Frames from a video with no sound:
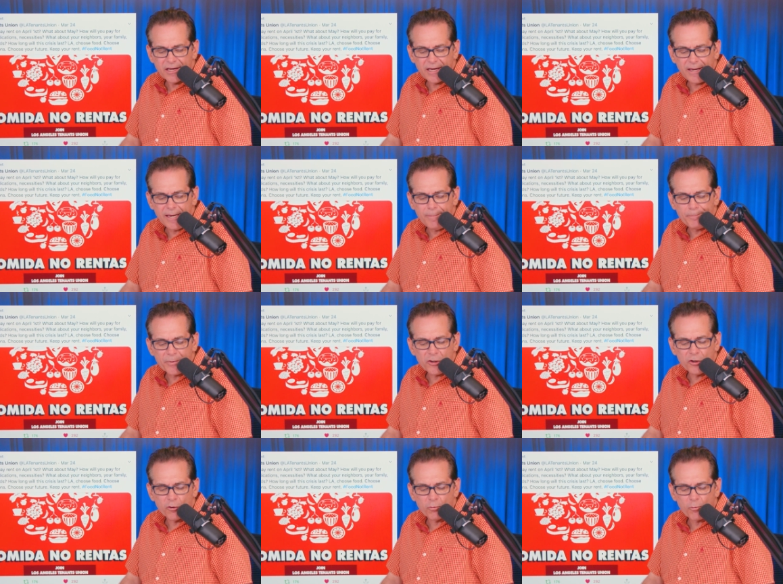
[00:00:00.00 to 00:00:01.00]
Keep
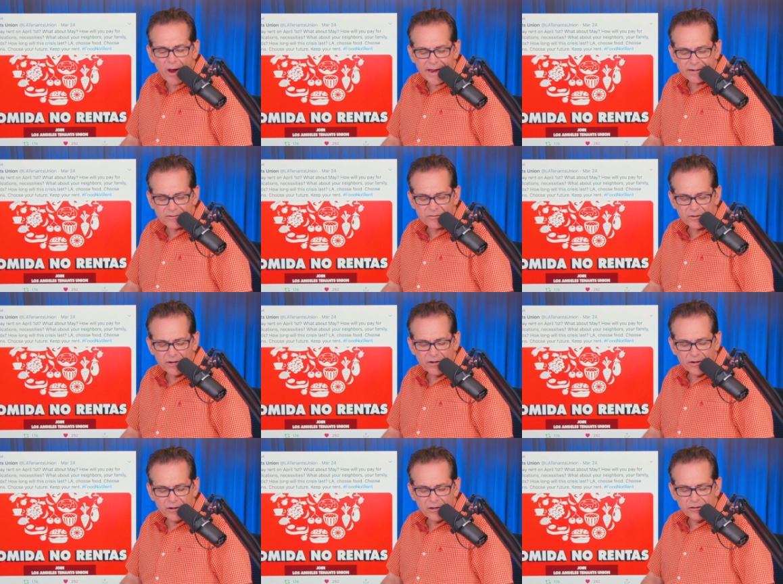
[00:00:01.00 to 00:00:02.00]
your rent.
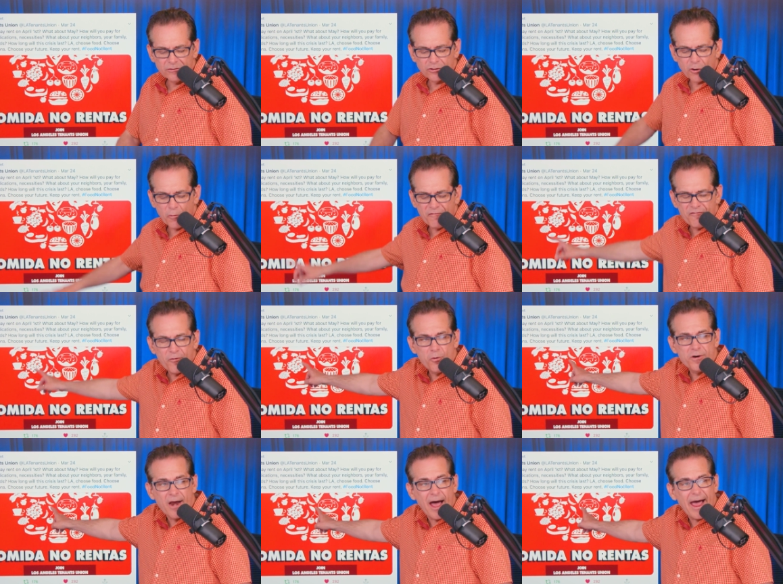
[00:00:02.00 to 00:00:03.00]
So
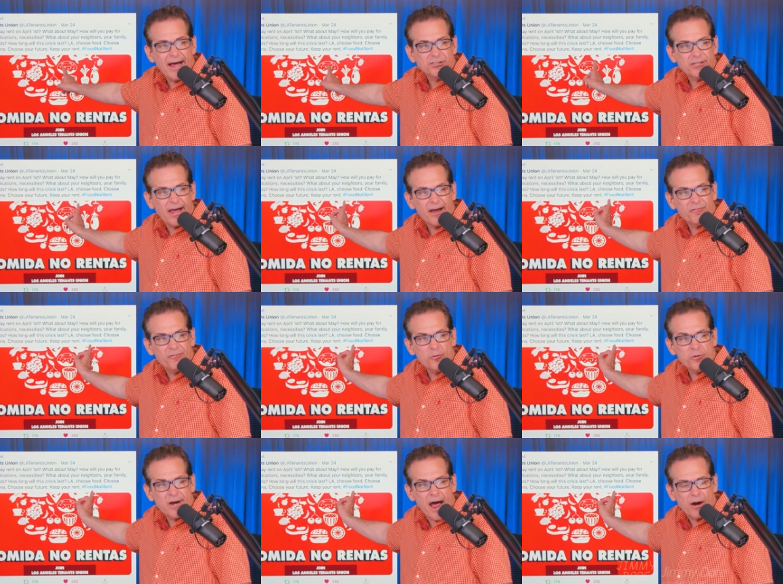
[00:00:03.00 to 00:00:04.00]
food not, hashtag
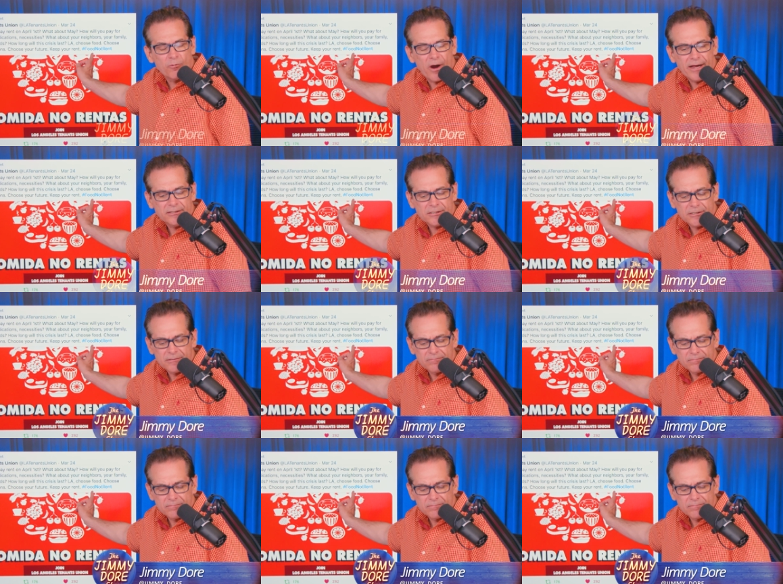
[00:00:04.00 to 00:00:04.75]
food not rent.